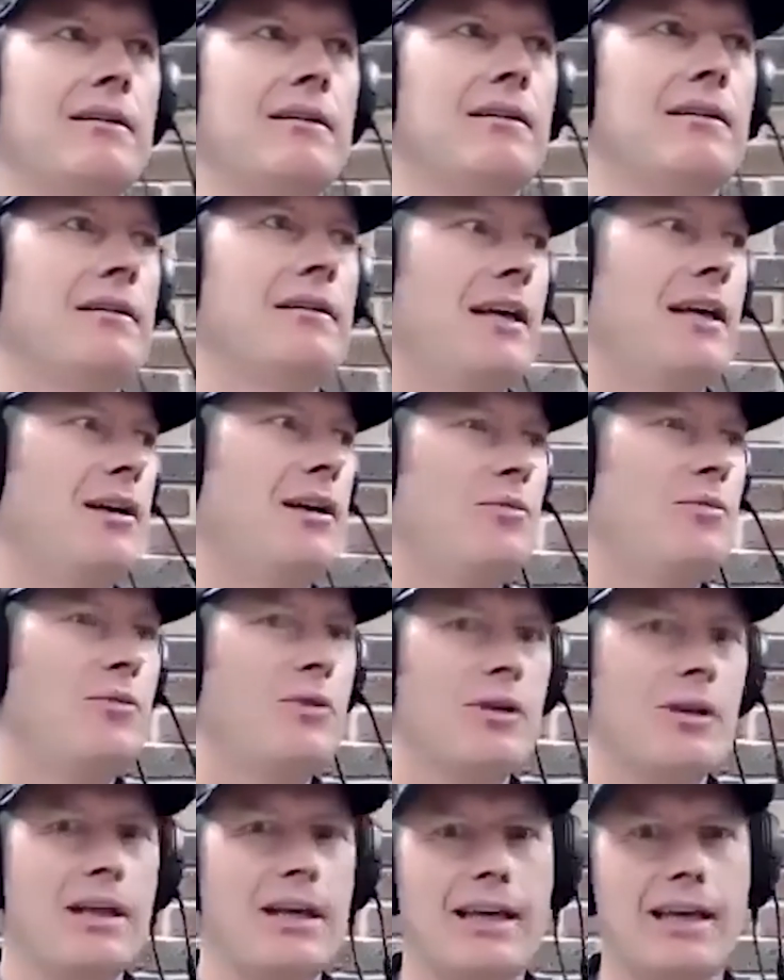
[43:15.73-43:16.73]
They
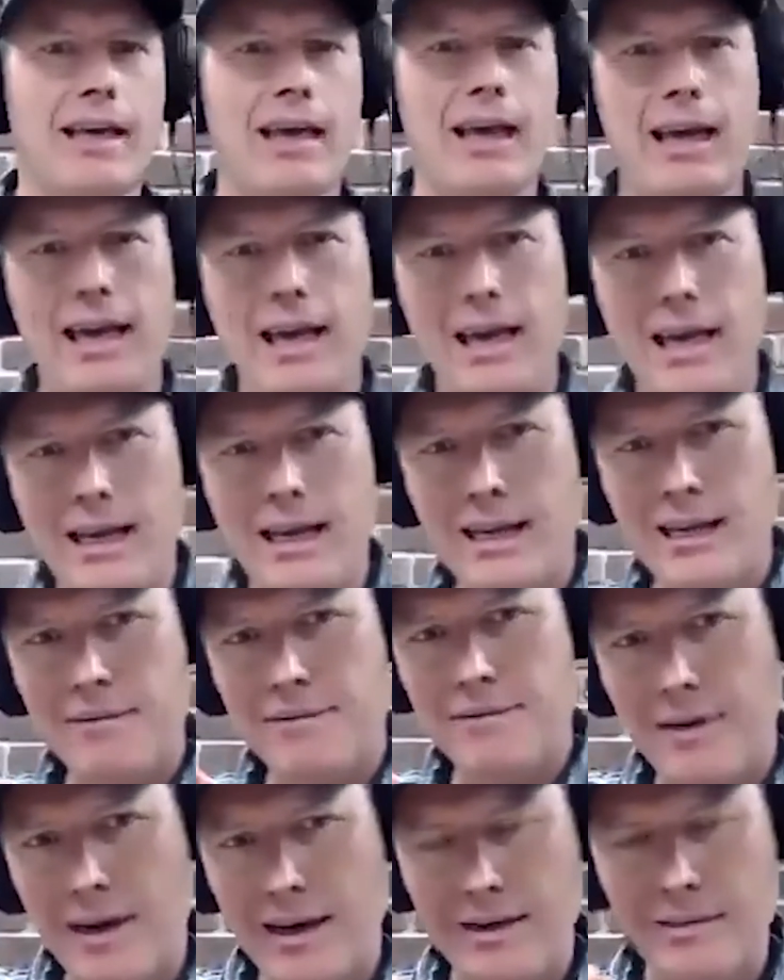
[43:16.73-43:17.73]
were like
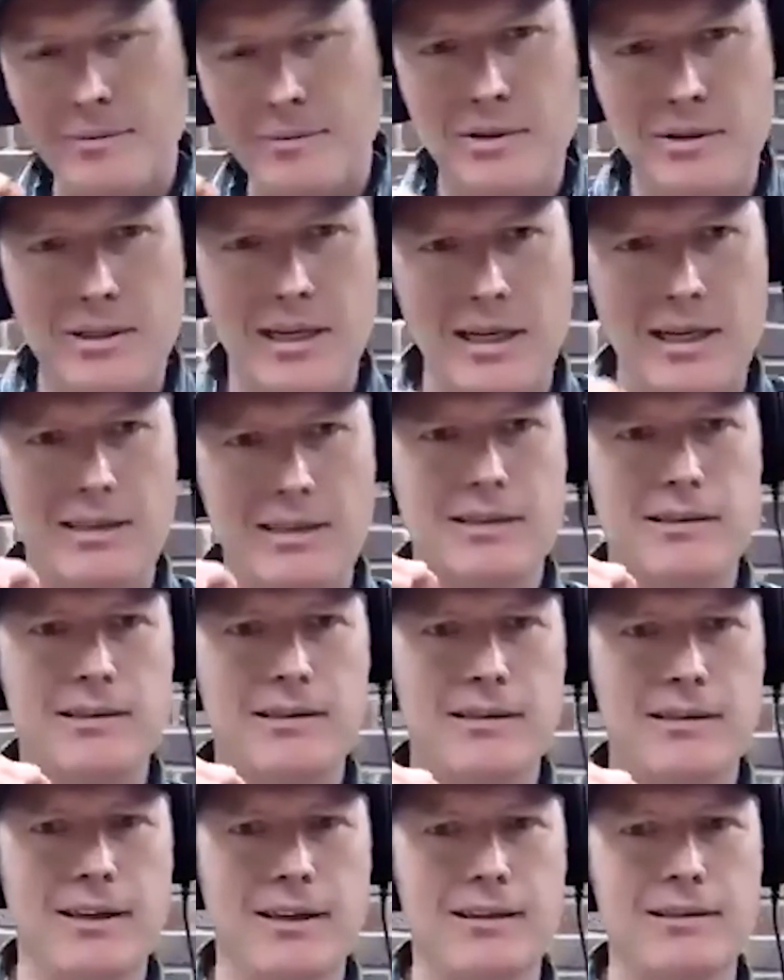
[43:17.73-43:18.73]
85%
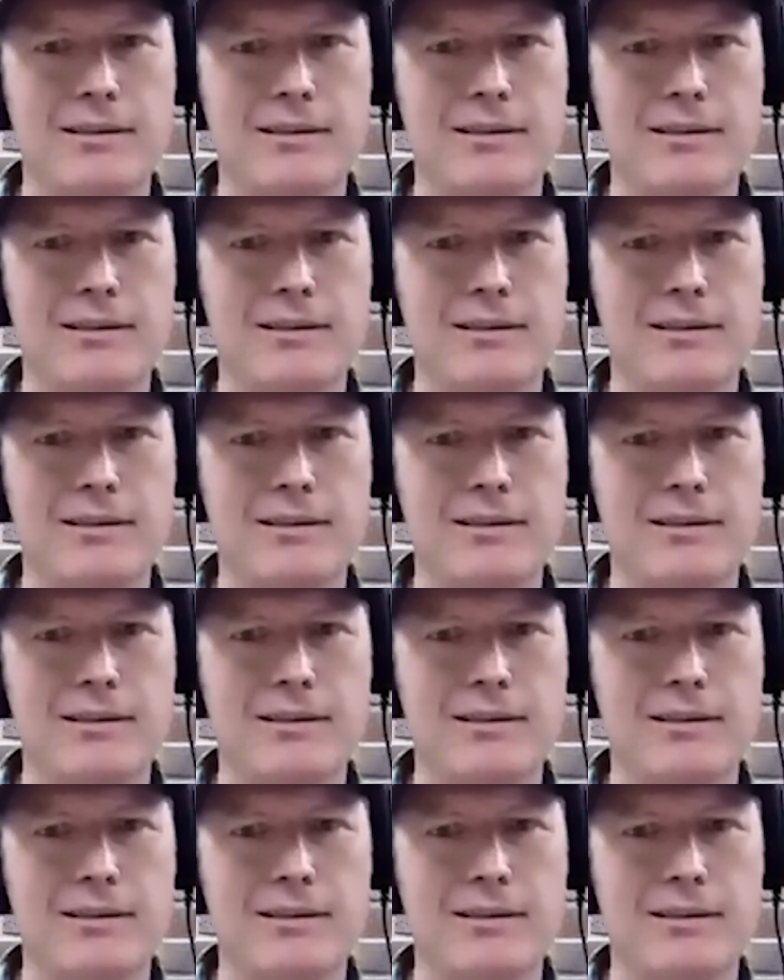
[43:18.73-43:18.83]
done.